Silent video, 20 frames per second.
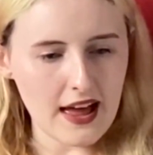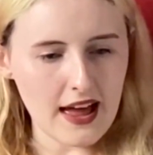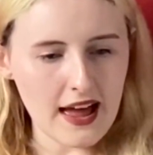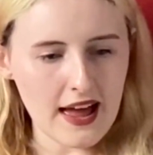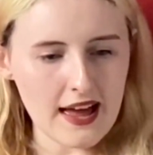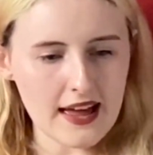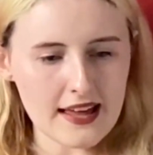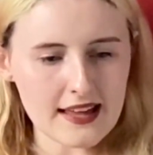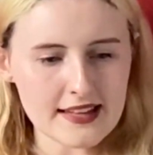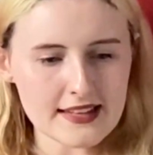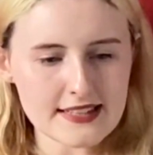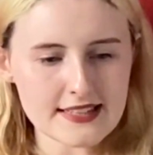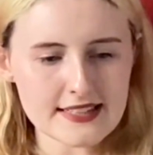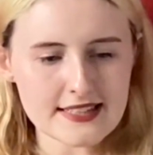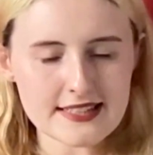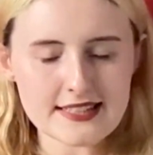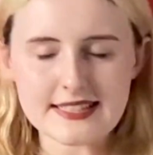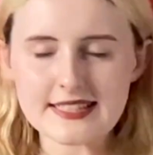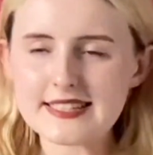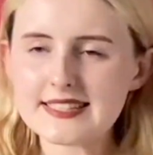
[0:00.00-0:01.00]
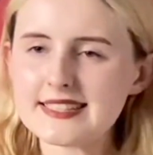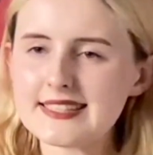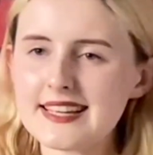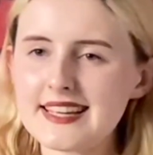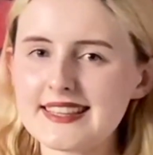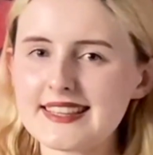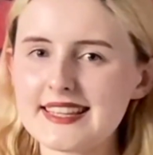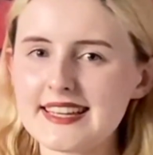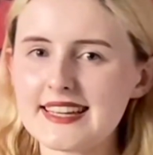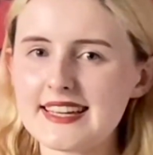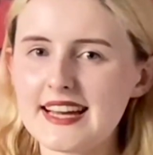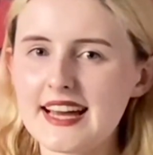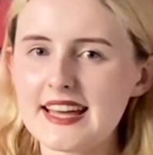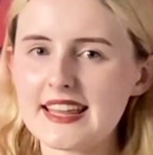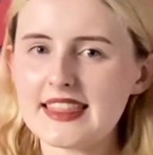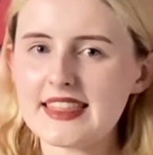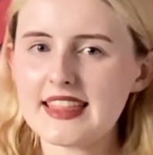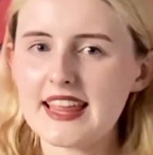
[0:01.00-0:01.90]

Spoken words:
And sadly, I